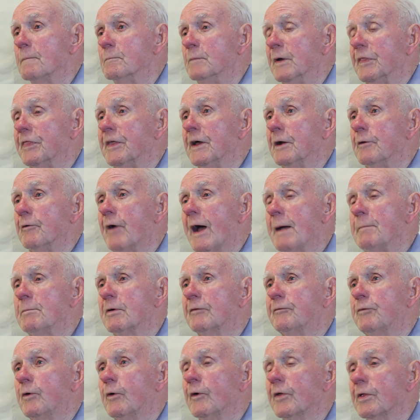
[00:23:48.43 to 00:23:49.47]
But then right
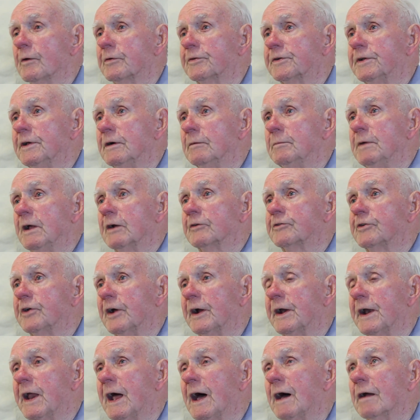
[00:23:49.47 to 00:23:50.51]
before the steel mill
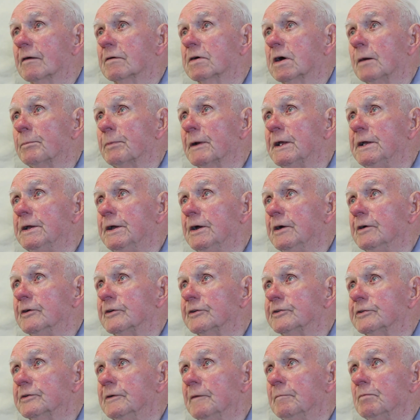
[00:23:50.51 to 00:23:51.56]
shut down, a couple of
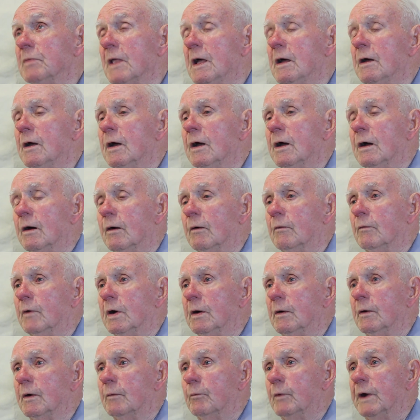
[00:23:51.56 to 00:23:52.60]
years,
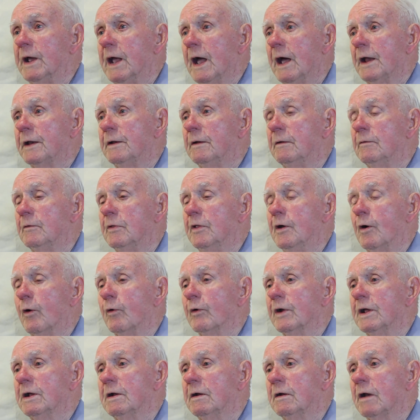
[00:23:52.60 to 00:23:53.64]
we had the
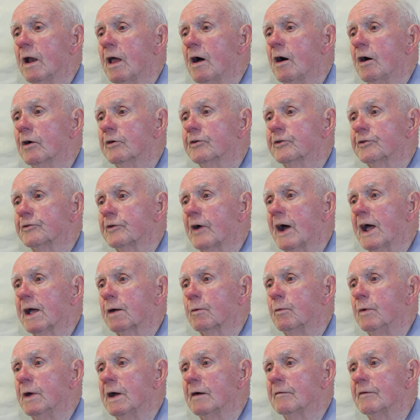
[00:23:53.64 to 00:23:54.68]
only long
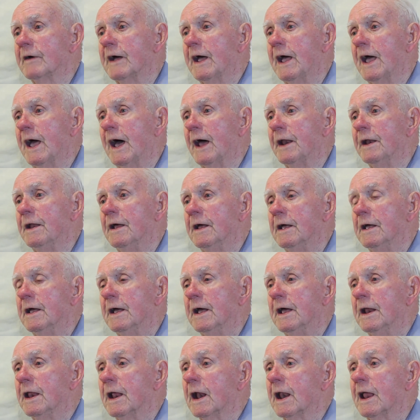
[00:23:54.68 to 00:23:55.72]
strike we ever had,
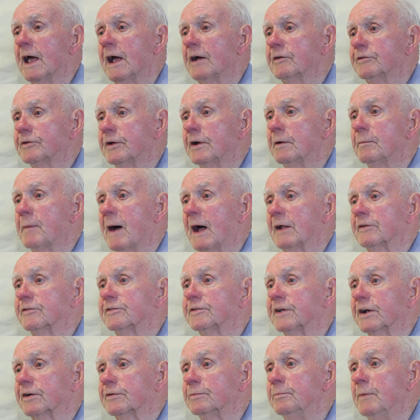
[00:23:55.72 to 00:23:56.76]
and it lasted about
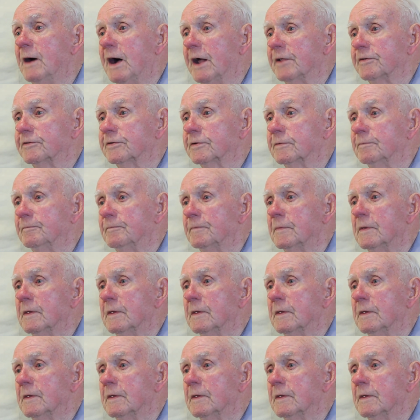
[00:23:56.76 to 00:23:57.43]
6 months.